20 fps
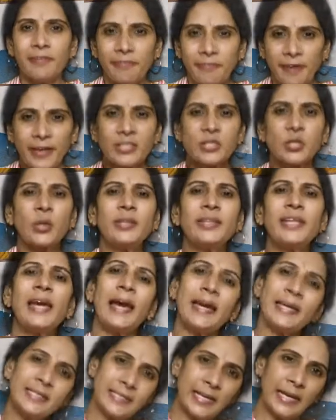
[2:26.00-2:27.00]
effects on the
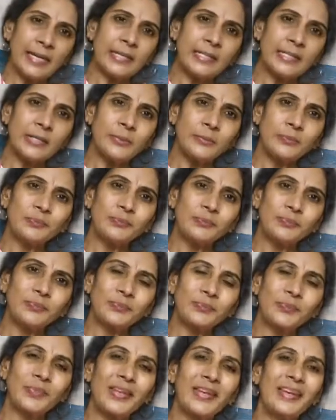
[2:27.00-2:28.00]
eyesight.
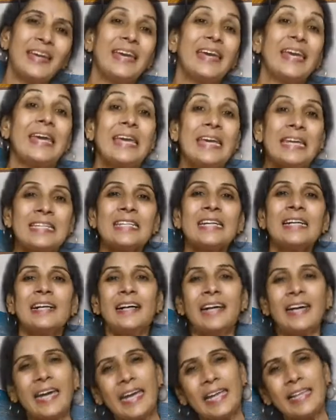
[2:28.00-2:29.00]
Eat
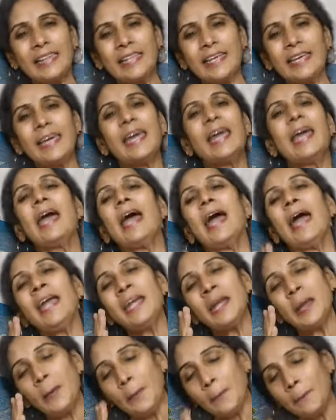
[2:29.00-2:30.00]
a healthy
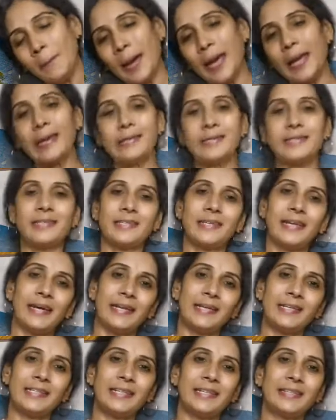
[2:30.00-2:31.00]
and balanced
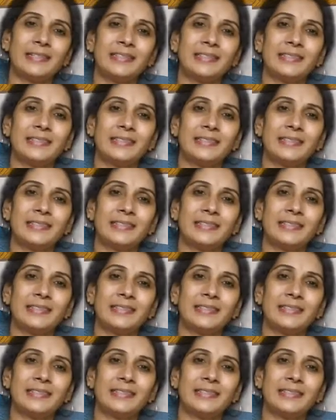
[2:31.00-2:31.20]
diet.